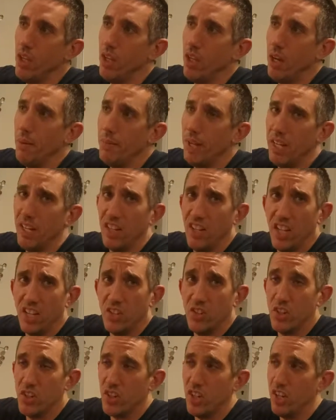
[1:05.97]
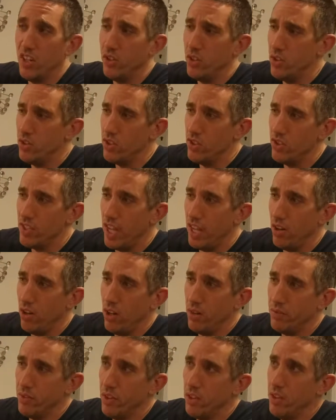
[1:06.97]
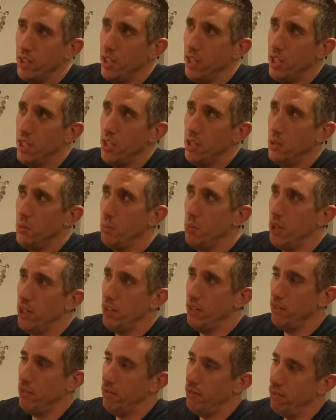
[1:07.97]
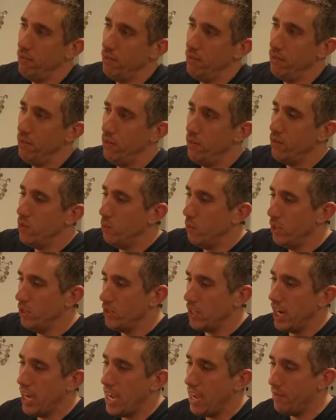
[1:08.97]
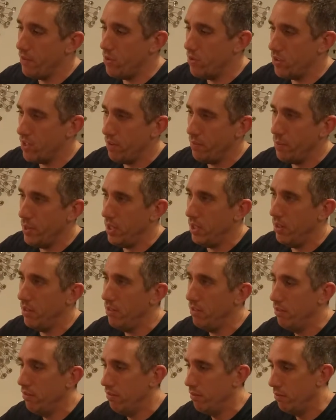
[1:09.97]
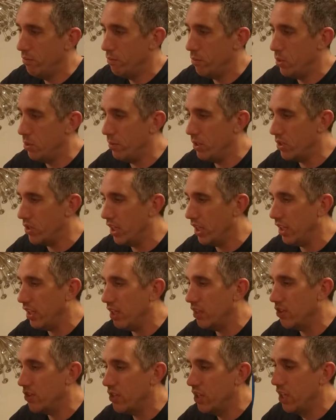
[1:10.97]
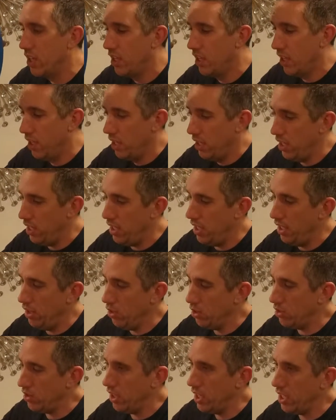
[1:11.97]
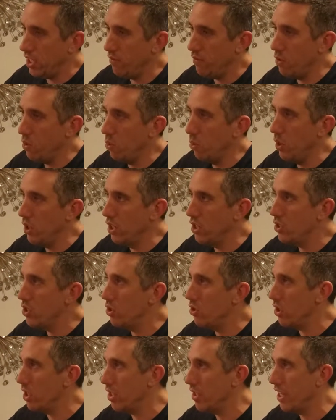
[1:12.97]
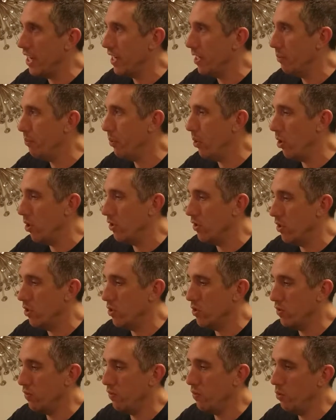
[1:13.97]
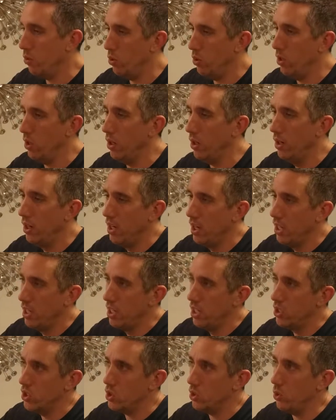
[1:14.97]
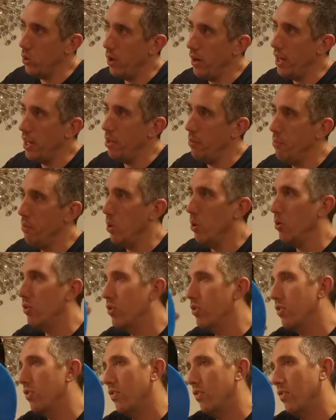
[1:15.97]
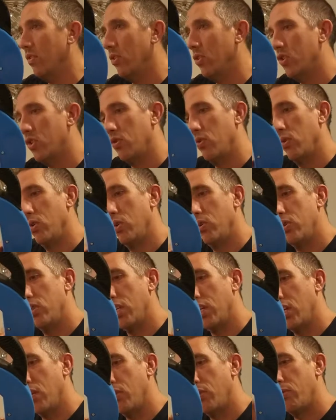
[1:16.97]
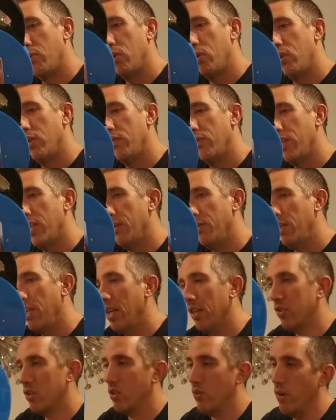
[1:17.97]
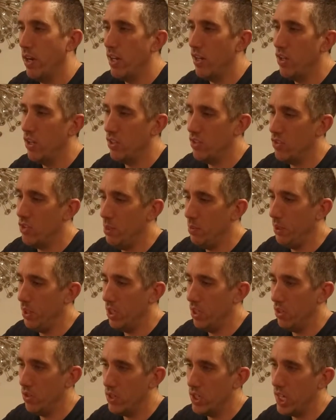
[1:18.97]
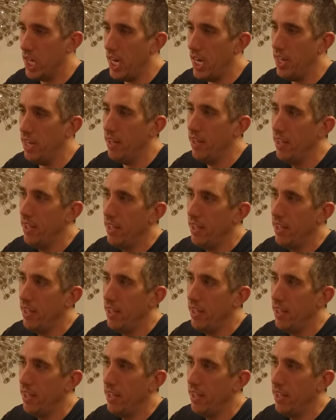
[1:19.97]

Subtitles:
I'm not an electrician, I don't use these that often, but the ones that I have used have been pretty much like this. It looks like if you wanted to, you could take it apart. There's 4 square-headed bolts or screws that go through. Yeah, it's threaded. You can see them on the other side